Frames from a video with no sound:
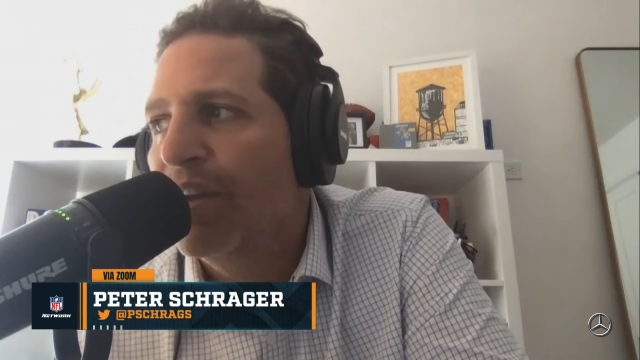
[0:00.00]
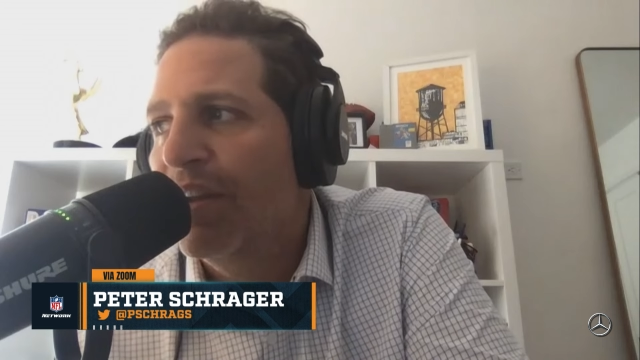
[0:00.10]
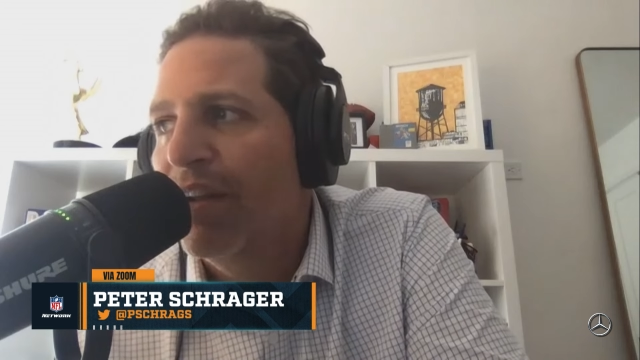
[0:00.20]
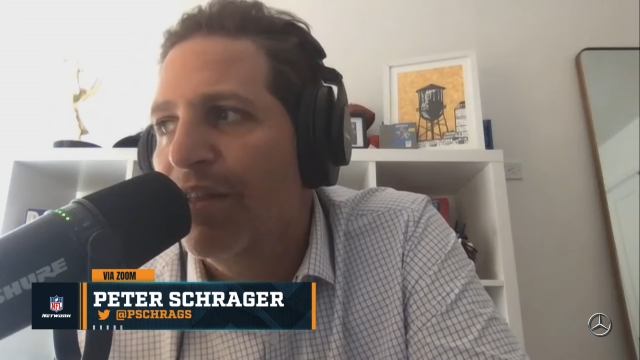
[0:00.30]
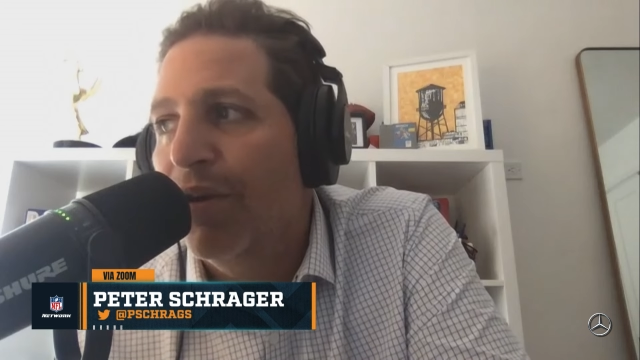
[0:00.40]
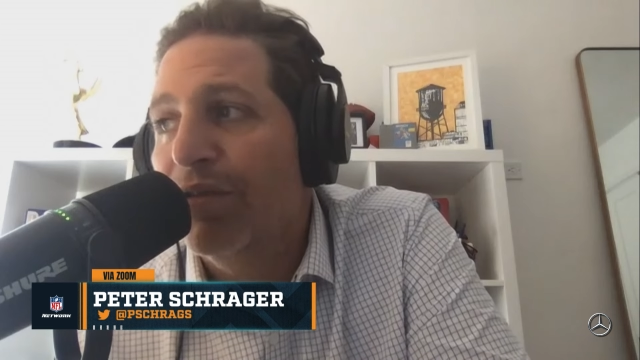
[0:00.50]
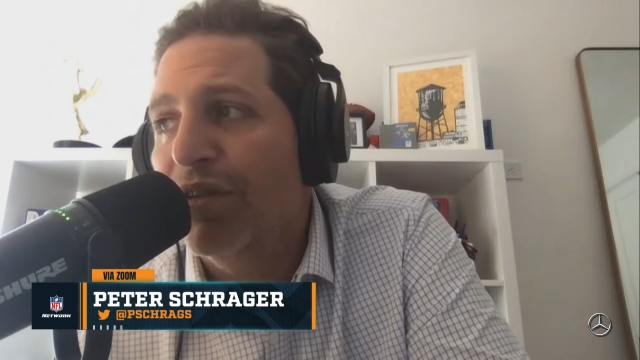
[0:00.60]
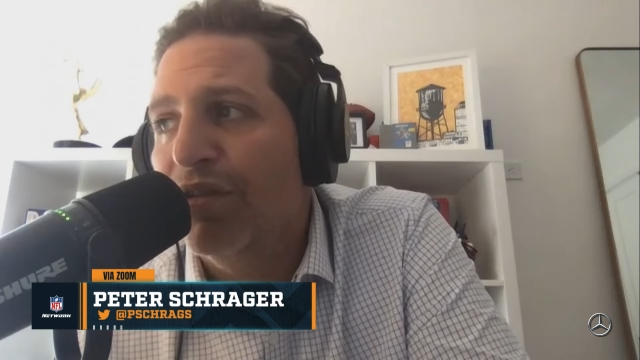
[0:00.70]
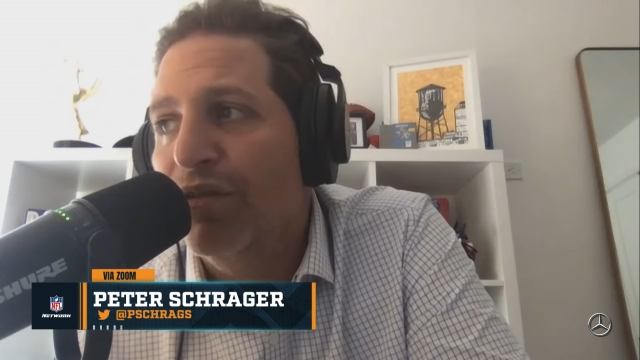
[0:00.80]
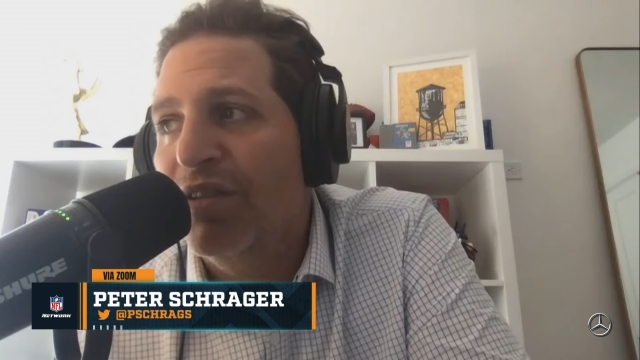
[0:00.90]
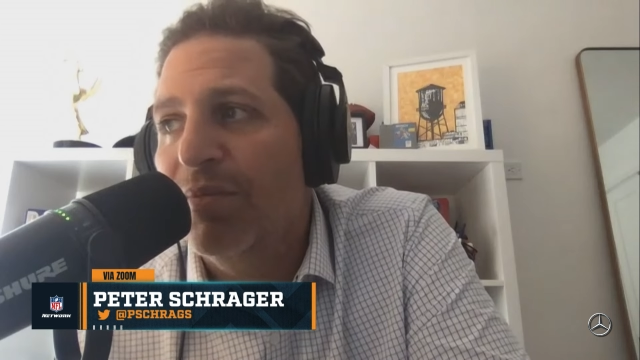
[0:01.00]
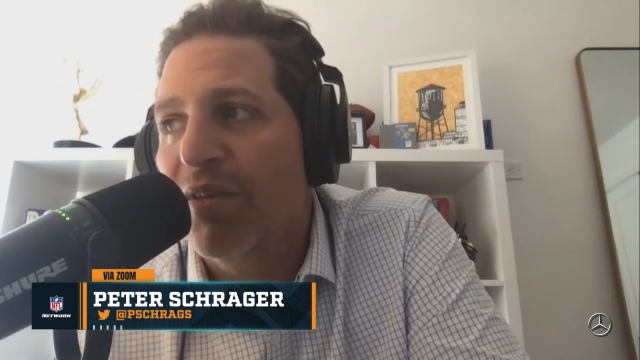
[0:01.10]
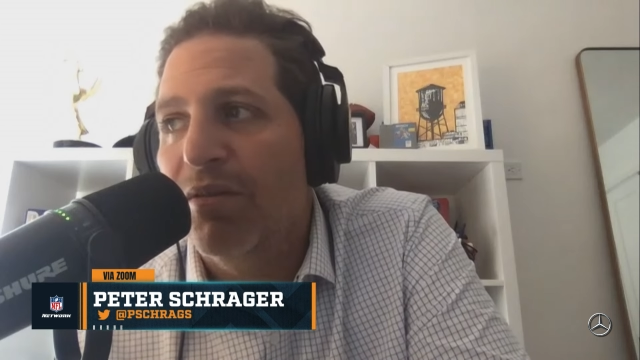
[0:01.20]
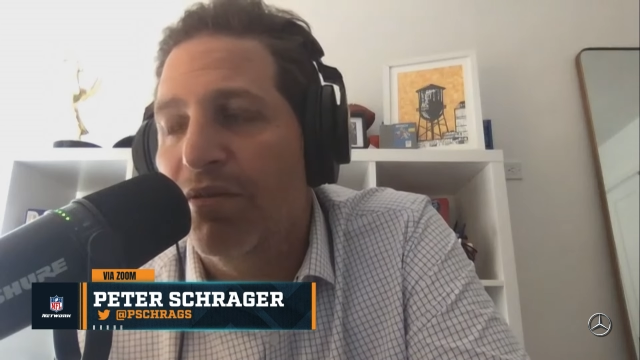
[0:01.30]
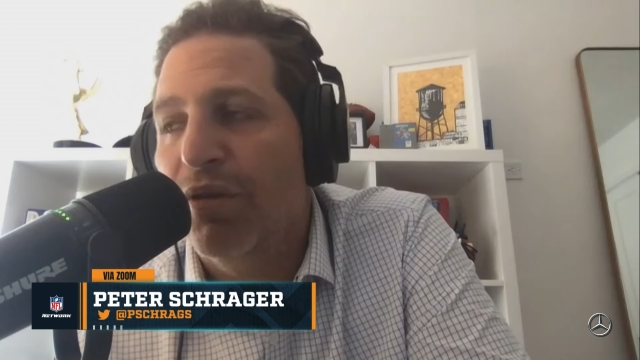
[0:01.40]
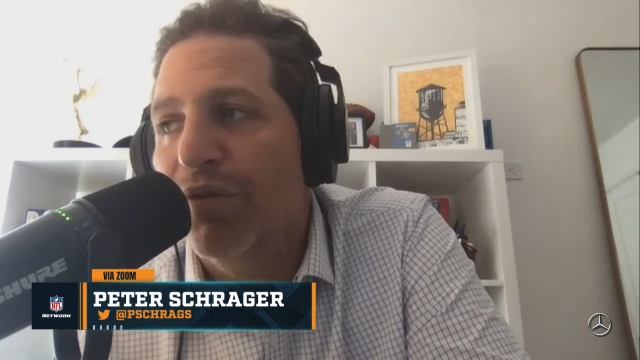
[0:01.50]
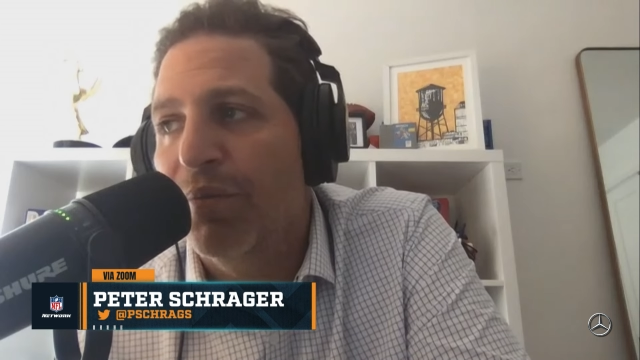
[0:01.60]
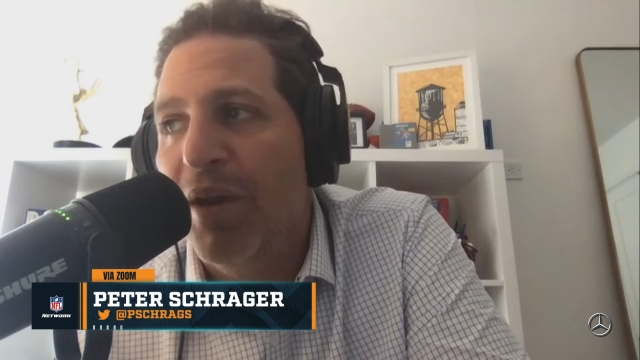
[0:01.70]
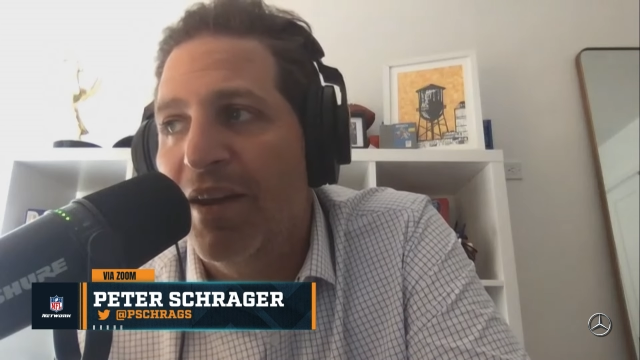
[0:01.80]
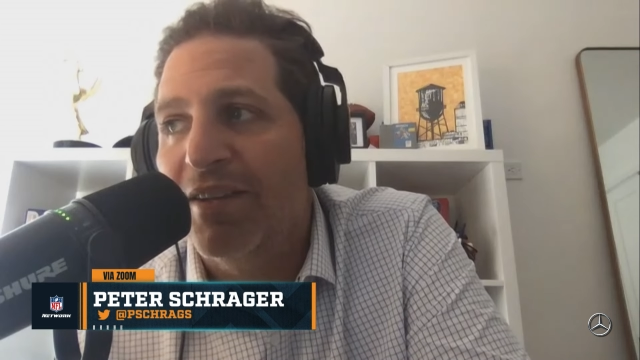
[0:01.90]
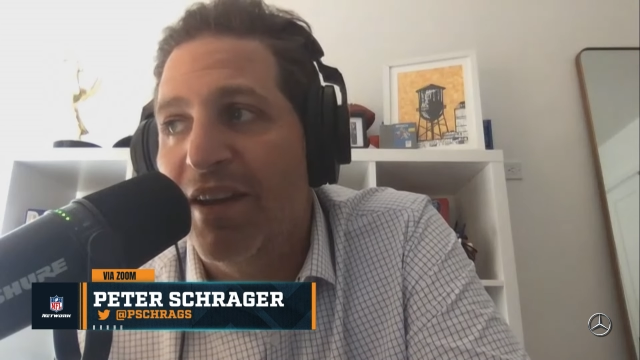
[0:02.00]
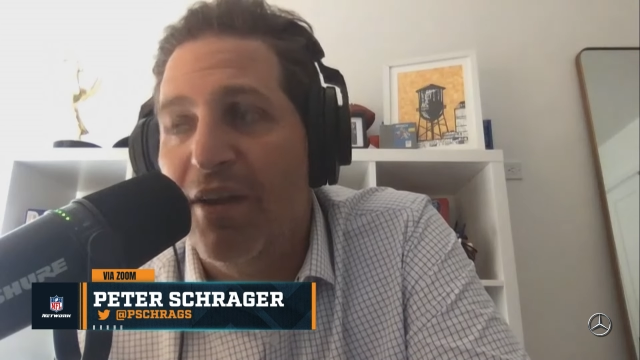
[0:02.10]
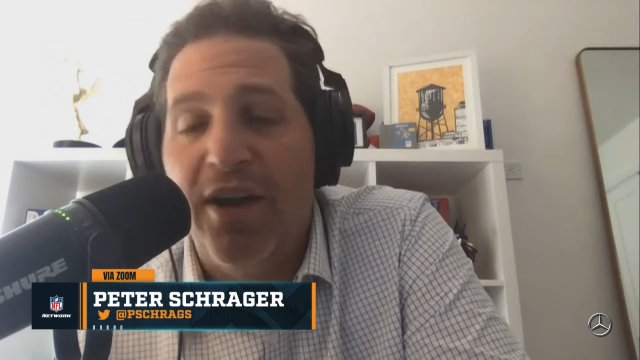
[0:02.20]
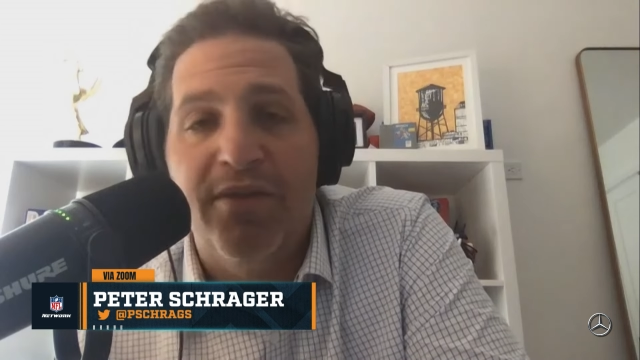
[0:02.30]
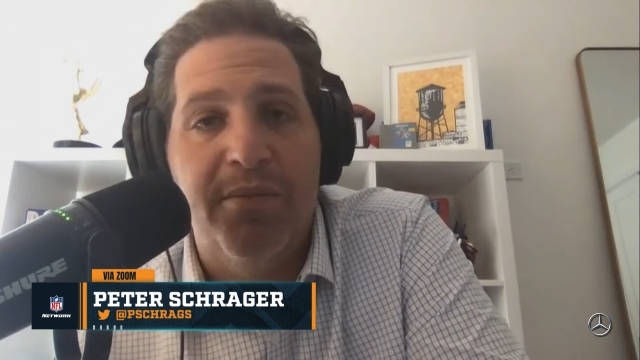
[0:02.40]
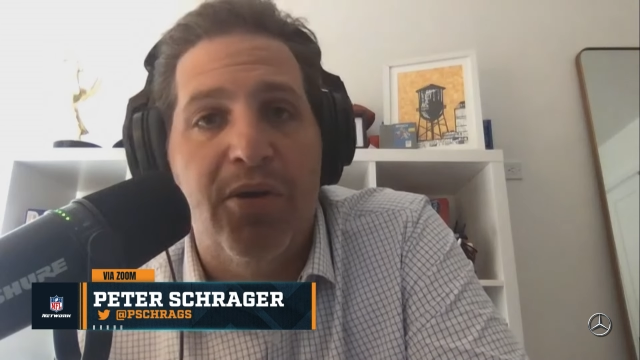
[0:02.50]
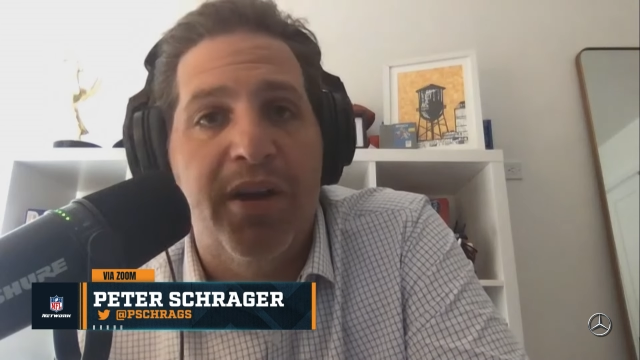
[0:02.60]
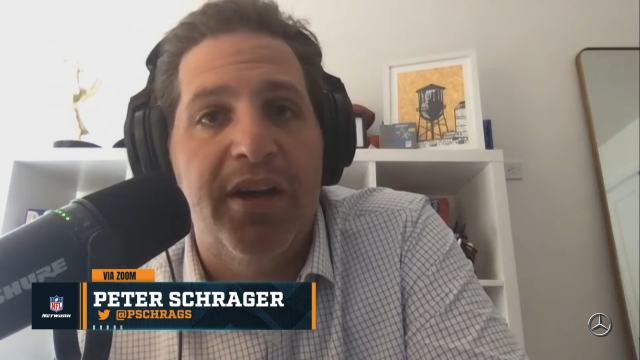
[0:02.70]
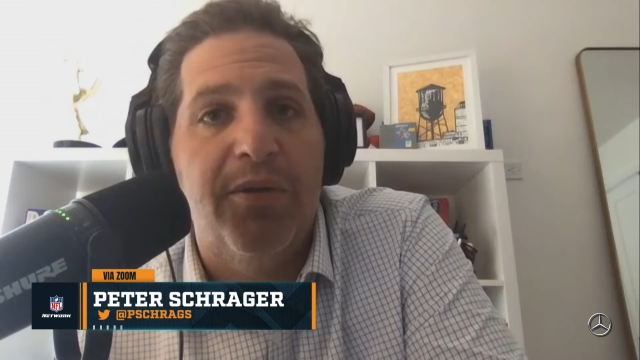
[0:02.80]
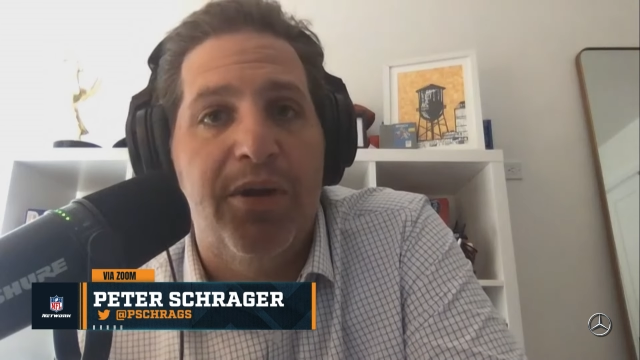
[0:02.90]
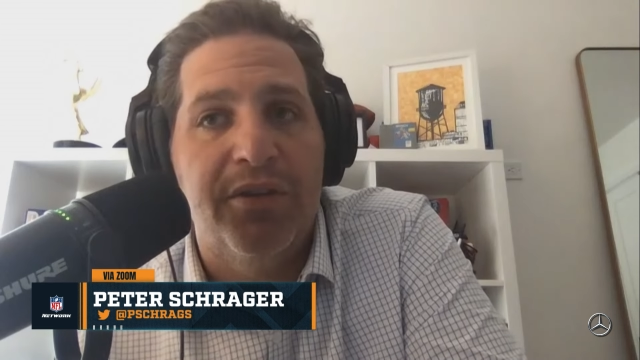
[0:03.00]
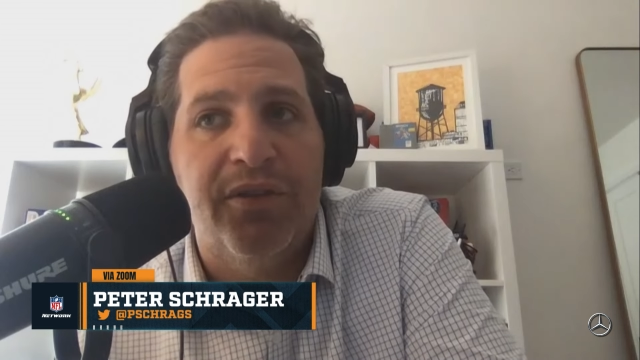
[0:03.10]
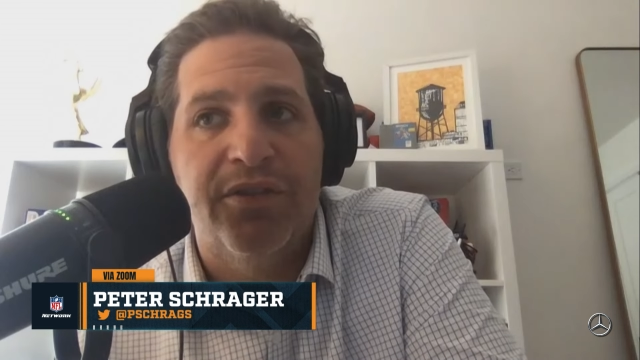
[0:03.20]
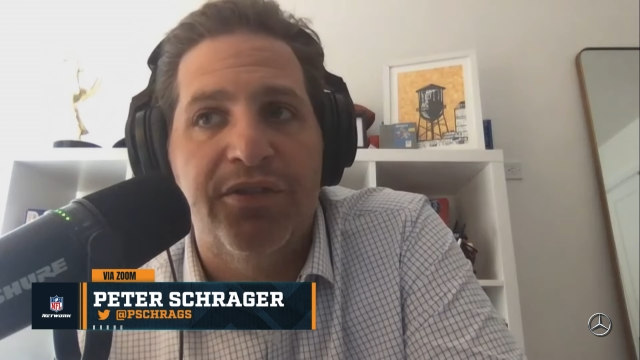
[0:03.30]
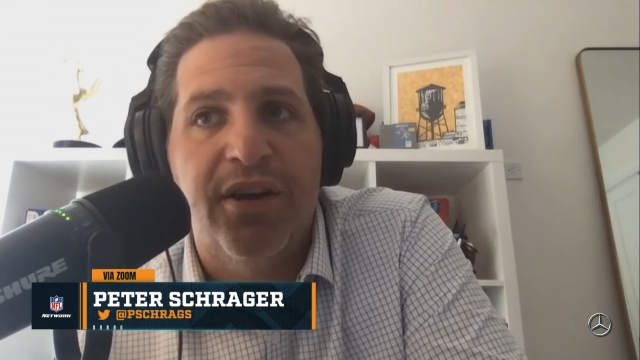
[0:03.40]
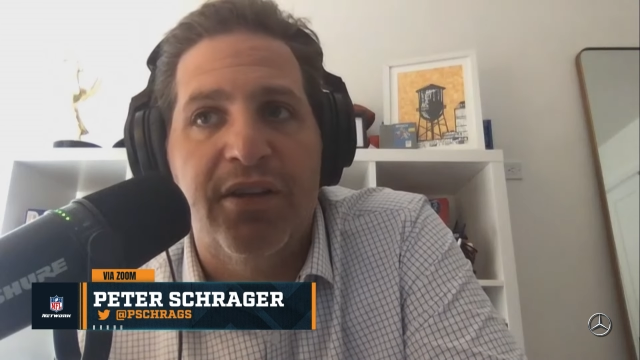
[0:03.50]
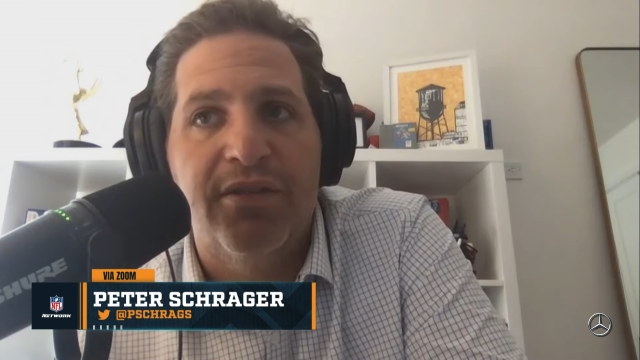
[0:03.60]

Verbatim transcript: those are the two teams I was told for Penix, and I don't have him going anywhere in the first round.